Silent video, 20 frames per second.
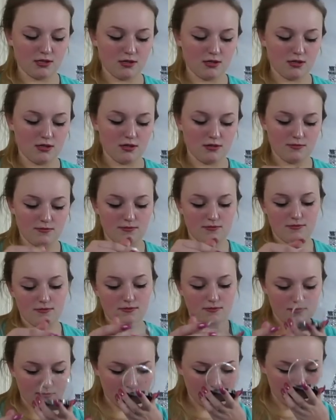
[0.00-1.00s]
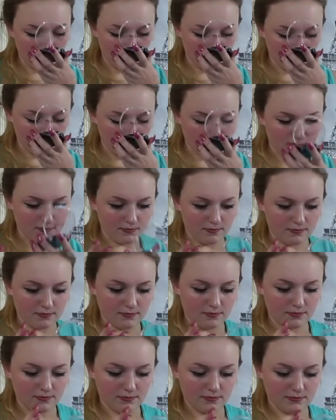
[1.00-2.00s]

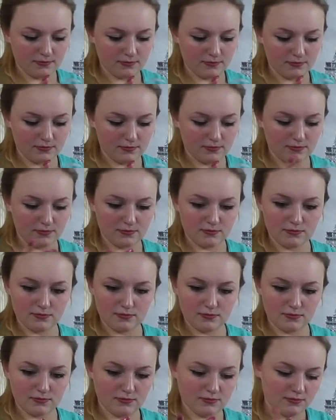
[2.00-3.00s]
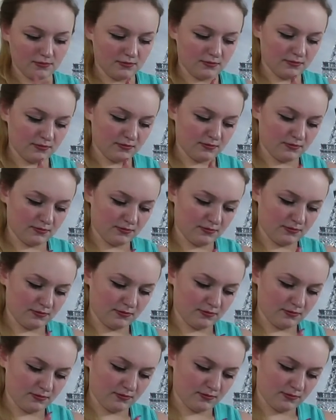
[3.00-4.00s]

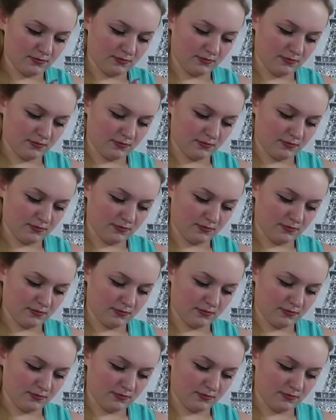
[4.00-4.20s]
(no one is talking)